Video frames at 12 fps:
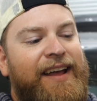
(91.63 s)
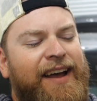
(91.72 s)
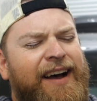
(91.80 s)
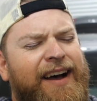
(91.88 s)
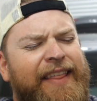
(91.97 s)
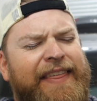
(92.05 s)

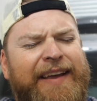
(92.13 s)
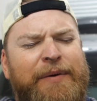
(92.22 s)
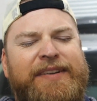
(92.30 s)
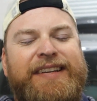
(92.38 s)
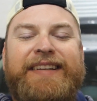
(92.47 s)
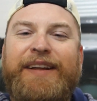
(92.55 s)
I think it
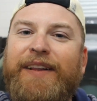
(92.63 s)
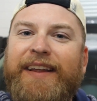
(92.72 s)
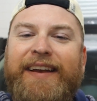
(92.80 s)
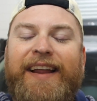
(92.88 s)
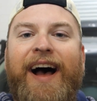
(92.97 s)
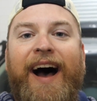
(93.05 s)
was still
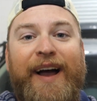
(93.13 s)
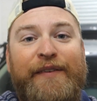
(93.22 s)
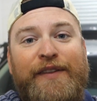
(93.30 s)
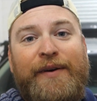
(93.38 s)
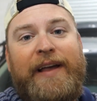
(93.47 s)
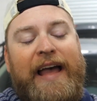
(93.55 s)
in high
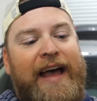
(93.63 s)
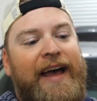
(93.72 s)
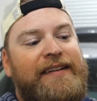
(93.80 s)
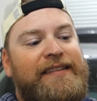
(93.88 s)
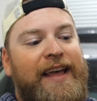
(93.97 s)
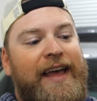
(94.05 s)
flow
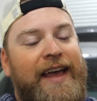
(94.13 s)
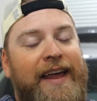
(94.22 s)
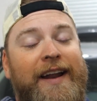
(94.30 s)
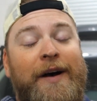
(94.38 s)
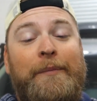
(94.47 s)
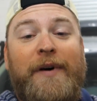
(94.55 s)
cats
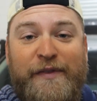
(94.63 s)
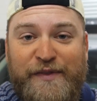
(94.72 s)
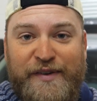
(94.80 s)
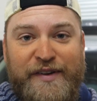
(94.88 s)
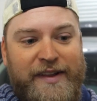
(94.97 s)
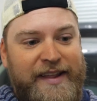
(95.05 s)
and a
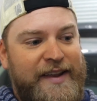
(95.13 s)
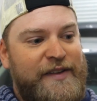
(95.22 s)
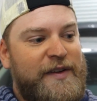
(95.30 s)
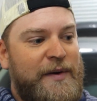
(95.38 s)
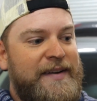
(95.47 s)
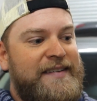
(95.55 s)
muffler delete.
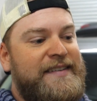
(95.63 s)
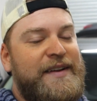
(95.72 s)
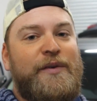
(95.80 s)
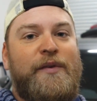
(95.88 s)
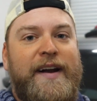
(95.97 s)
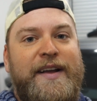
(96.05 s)
So it's
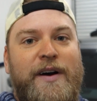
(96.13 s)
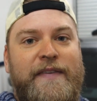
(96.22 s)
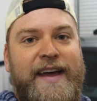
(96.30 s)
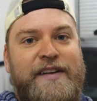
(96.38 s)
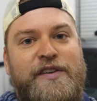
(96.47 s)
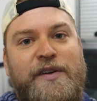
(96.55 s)
still running on
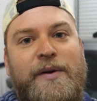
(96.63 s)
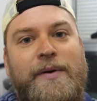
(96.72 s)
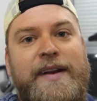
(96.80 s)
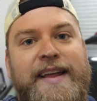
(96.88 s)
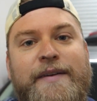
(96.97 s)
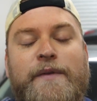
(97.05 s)
that
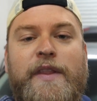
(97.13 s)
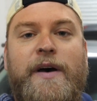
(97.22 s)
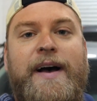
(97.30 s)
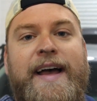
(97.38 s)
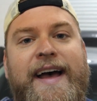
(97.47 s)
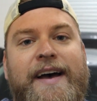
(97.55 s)
tune even though
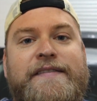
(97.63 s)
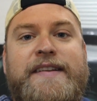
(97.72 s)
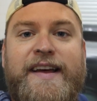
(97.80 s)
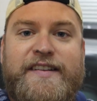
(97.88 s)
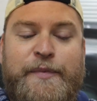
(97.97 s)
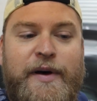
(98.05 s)
I have
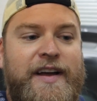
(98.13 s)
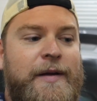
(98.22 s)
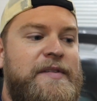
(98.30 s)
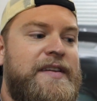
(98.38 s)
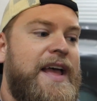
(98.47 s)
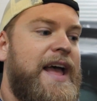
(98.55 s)
test
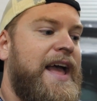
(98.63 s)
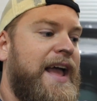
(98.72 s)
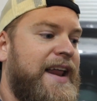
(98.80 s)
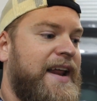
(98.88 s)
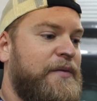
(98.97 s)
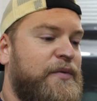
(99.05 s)
pipes
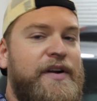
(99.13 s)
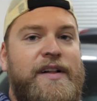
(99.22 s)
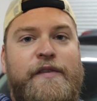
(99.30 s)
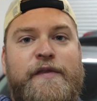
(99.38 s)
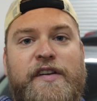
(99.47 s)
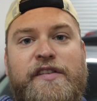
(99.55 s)
and a real
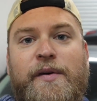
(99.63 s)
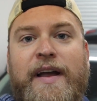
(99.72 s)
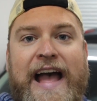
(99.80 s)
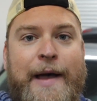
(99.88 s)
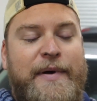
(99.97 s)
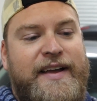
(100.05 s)
official
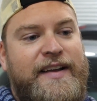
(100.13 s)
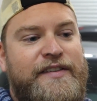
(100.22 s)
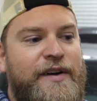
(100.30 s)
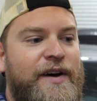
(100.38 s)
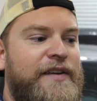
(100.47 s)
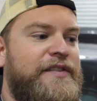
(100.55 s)
catback
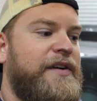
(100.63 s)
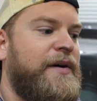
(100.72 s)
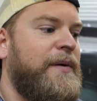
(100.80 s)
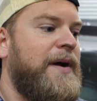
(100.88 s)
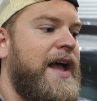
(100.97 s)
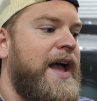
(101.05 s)
exhaust.
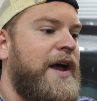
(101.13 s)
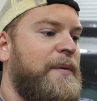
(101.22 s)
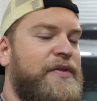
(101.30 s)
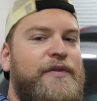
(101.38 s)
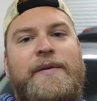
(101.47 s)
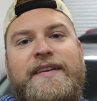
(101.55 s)
So
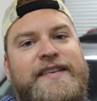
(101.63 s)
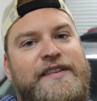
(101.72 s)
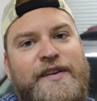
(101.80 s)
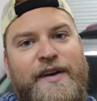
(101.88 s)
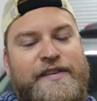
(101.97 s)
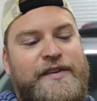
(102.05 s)
with throwing this
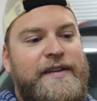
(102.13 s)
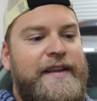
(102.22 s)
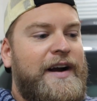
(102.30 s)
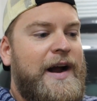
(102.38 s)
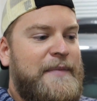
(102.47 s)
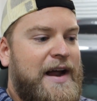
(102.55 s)
exhaust on
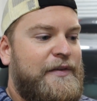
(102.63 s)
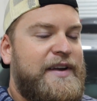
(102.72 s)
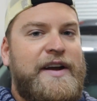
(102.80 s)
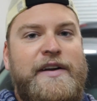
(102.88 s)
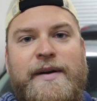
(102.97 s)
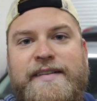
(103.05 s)
there, I'm not really
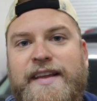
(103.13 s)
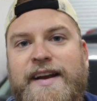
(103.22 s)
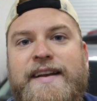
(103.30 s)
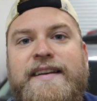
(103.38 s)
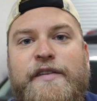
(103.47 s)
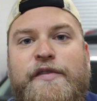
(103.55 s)
gonna notice
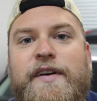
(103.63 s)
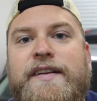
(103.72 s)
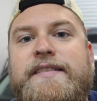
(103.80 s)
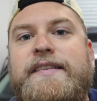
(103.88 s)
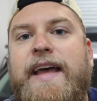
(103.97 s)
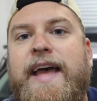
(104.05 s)
any
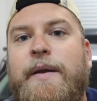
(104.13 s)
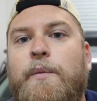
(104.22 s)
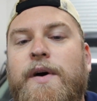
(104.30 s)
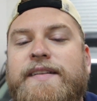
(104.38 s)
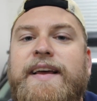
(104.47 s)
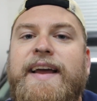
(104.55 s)
difference, and
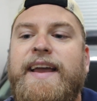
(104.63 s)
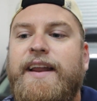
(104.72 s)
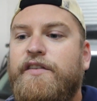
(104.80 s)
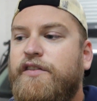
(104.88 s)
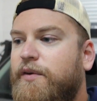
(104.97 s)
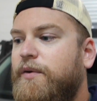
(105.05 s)
once I get
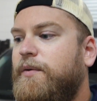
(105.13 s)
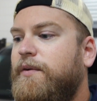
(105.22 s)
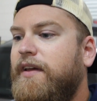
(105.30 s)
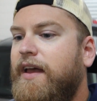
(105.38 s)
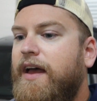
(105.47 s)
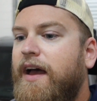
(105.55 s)
it
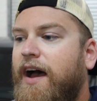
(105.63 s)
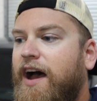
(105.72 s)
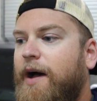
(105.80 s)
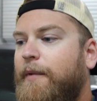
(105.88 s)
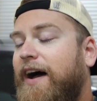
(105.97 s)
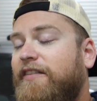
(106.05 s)
tuned,
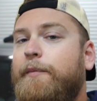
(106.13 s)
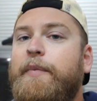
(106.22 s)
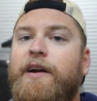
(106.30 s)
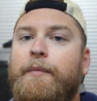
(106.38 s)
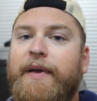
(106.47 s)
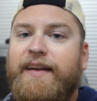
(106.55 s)
I'll have a
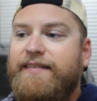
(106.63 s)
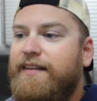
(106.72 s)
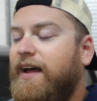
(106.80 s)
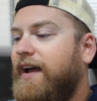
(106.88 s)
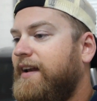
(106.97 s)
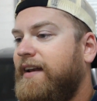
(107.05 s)
better
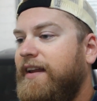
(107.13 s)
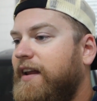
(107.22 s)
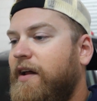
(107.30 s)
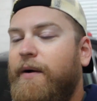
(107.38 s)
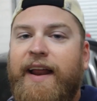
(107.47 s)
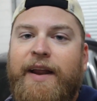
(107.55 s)
baseline, you
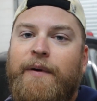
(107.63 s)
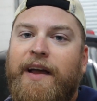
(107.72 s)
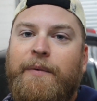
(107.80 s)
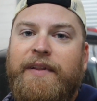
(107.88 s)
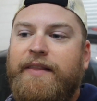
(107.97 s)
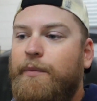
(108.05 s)
know, anyway
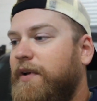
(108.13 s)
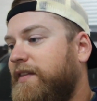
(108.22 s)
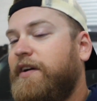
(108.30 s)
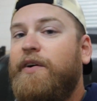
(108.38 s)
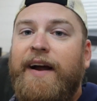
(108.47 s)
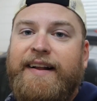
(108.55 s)
with the
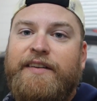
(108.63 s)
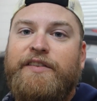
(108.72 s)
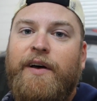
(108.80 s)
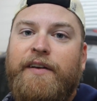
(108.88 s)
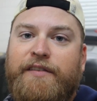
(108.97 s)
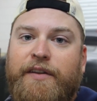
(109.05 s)
correct
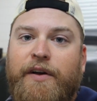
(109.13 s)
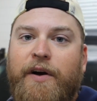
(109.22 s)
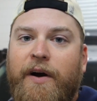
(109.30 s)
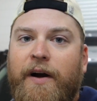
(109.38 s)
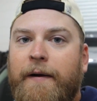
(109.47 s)
exhaust on the car.